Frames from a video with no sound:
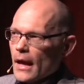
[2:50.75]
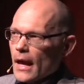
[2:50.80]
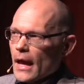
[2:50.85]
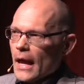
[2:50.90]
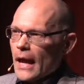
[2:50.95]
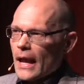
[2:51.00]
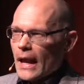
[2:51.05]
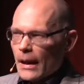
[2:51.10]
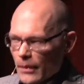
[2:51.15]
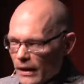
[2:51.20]

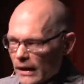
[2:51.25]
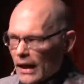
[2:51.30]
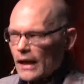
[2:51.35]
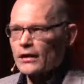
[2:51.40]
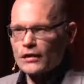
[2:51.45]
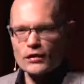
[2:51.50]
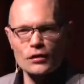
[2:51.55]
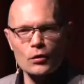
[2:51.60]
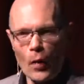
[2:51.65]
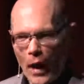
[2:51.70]
And I began
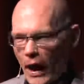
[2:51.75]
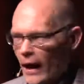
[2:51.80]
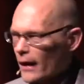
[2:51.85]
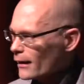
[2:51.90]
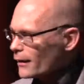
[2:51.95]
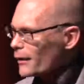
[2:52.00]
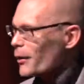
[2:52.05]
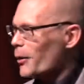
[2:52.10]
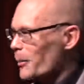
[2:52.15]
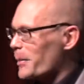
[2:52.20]
to sweat
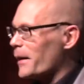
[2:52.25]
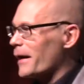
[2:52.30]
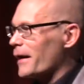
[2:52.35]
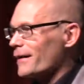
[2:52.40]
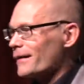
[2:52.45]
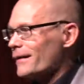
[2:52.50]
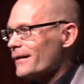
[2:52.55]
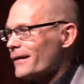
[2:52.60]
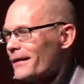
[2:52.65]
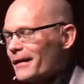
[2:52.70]
a little
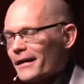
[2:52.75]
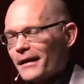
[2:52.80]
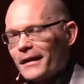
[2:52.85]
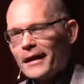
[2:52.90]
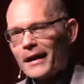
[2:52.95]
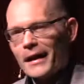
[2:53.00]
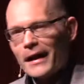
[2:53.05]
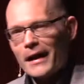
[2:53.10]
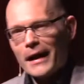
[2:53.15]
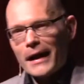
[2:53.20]
bit,
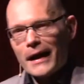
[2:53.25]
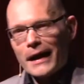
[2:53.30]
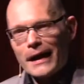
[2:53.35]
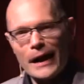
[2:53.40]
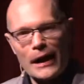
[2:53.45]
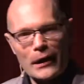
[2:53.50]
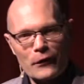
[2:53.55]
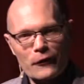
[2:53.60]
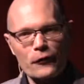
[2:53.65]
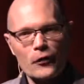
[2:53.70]

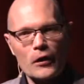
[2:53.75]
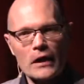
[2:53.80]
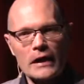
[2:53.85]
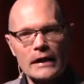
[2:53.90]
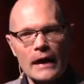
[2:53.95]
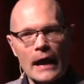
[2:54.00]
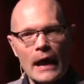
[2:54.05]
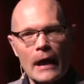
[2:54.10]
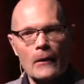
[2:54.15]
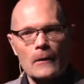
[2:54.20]
kind of
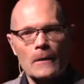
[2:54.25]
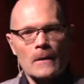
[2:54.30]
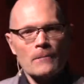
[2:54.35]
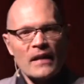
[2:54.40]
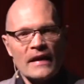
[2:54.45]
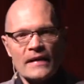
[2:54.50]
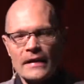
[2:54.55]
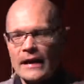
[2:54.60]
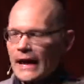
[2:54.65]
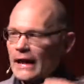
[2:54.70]
freak out.
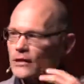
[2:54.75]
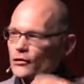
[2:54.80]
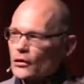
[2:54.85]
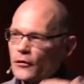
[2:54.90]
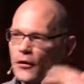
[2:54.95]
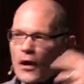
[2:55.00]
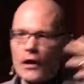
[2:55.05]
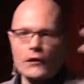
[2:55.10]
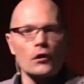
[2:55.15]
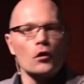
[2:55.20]
And then I actually
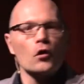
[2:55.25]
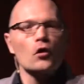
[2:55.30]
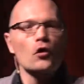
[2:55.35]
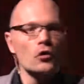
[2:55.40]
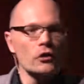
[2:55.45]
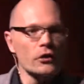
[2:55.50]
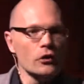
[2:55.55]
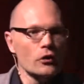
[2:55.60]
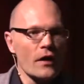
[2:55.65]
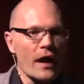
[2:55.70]
thought to
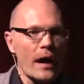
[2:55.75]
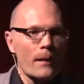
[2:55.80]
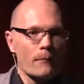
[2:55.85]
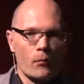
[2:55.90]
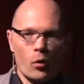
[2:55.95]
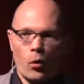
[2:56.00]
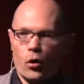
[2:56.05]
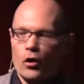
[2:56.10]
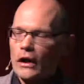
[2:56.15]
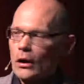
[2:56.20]
earlier that
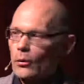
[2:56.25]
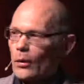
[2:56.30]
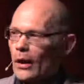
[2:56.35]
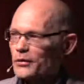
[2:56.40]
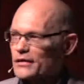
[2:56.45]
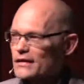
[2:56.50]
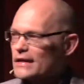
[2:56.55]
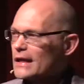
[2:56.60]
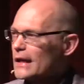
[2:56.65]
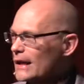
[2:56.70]
morning when I
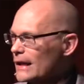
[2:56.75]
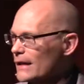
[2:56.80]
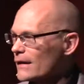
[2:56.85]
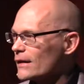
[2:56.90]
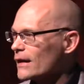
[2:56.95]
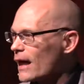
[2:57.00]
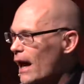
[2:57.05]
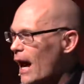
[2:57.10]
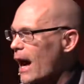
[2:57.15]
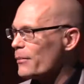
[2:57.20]
was sitting in
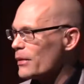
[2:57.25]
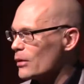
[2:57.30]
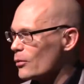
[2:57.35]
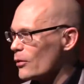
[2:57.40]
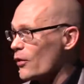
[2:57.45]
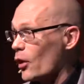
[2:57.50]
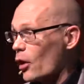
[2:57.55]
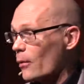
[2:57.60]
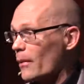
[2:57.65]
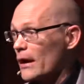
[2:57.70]
the lobby
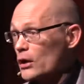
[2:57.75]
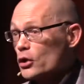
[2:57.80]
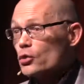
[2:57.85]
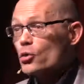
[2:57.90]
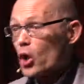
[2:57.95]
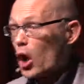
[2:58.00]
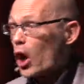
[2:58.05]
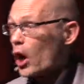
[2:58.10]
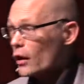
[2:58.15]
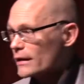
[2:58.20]
with all my new
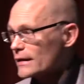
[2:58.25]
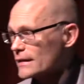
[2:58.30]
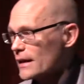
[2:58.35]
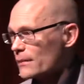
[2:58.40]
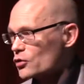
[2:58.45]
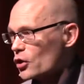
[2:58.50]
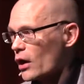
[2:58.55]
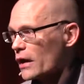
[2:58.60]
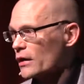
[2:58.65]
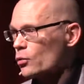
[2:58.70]
colleagues
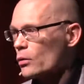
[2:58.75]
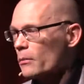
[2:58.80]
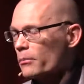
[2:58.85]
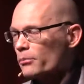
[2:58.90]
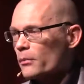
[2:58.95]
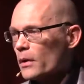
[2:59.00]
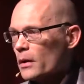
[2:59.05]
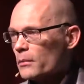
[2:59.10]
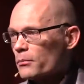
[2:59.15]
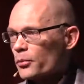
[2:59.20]
I'm trying to
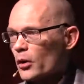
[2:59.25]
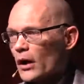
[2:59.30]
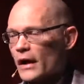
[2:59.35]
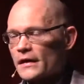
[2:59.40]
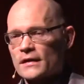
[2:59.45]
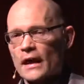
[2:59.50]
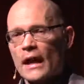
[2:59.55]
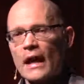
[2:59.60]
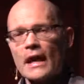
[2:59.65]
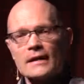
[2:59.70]

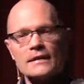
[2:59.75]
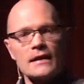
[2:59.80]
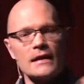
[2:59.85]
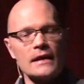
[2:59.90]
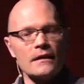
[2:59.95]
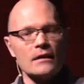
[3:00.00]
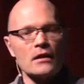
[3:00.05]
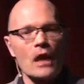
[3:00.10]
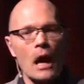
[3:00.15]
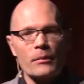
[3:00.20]
impress, sitting
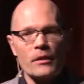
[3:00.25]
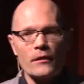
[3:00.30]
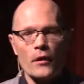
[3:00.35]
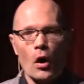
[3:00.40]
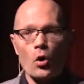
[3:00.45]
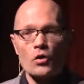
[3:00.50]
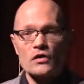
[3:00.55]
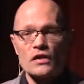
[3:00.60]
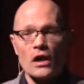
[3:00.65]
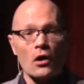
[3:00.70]
in the lobby of the
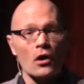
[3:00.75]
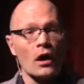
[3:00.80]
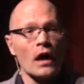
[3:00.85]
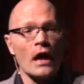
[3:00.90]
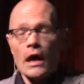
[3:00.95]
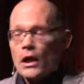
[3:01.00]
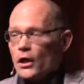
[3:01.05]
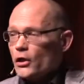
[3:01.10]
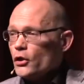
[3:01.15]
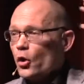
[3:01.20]
hotel,
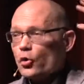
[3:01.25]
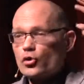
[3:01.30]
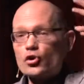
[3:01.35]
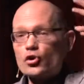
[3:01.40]
no